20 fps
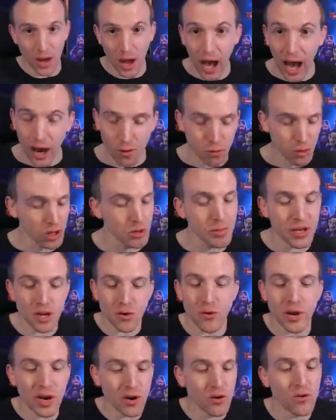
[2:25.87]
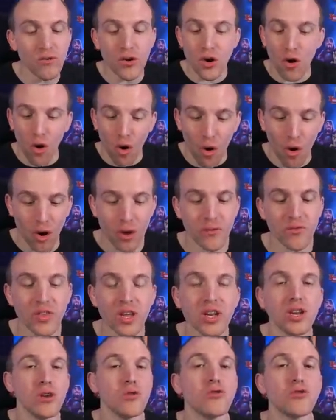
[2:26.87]
I will be going over all of the
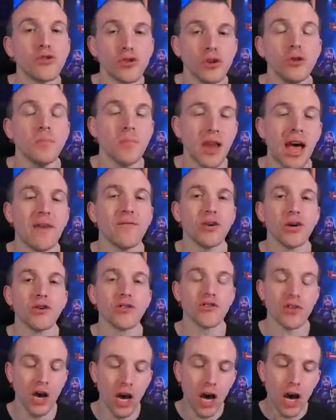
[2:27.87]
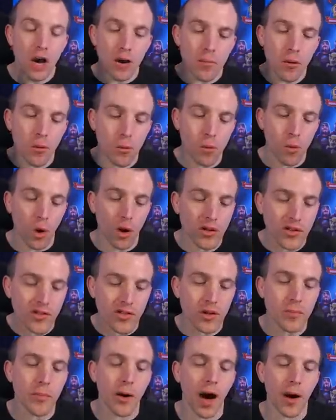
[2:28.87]
new troop levels, but once
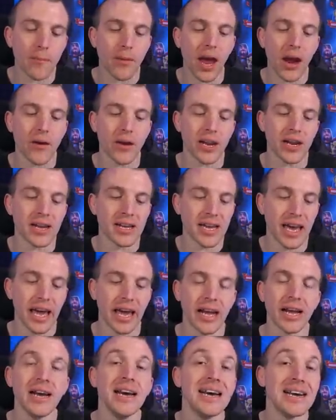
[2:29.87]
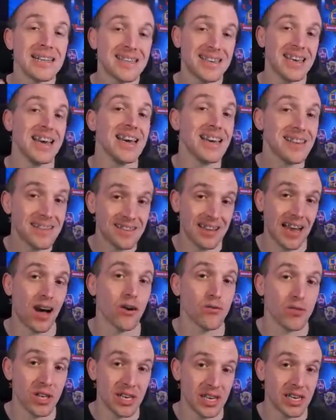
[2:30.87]
the Barbarian King takes
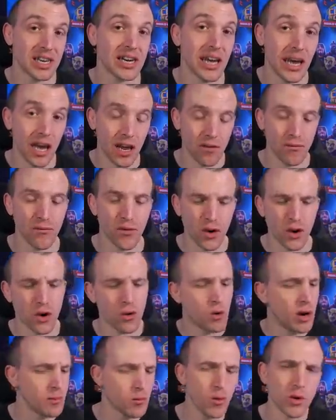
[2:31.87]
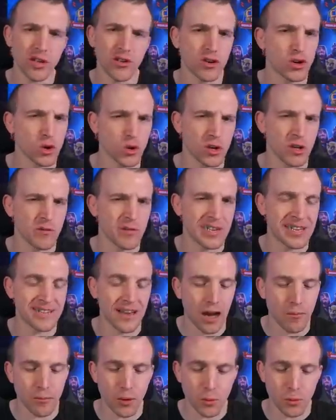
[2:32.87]
down the Giga Inferno, I'm going to show you an
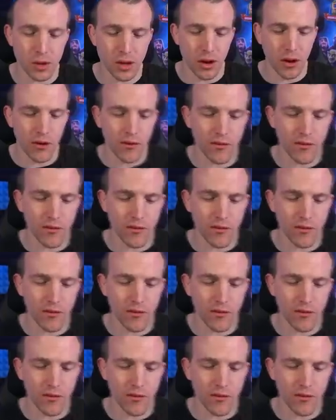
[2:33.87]
example with a lot